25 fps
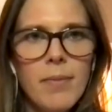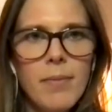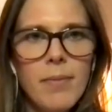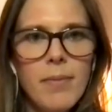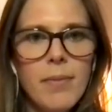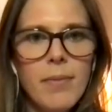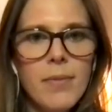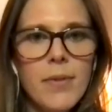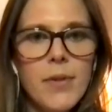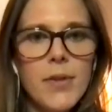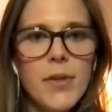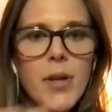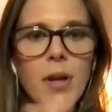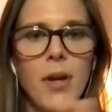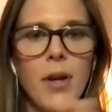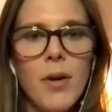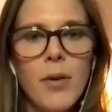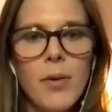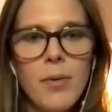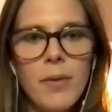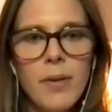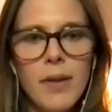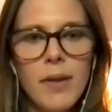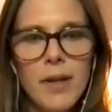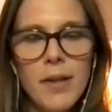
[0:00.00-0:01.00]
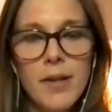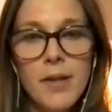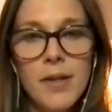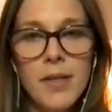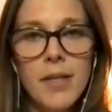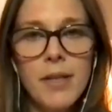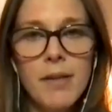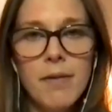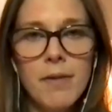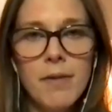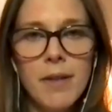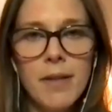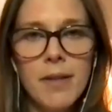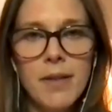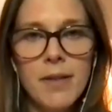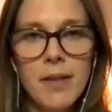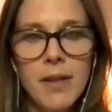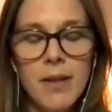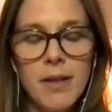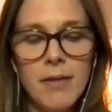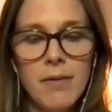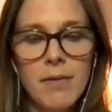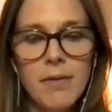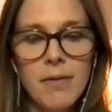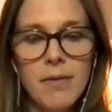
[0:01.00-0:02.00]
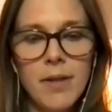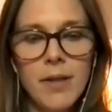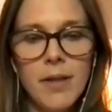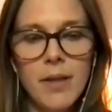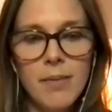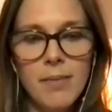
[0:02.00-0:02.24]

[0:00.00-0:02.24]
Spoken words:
So there's a difference of,